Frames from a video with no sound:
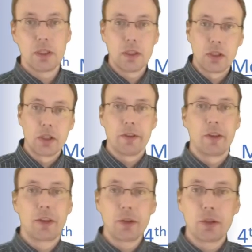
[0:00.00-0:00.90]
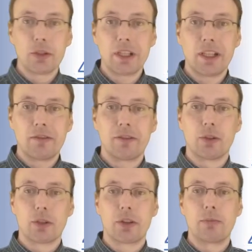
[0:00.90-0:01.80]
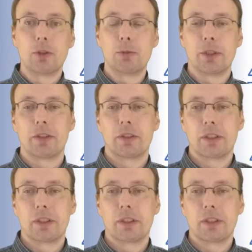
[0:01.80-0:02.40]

the third and fourth moment.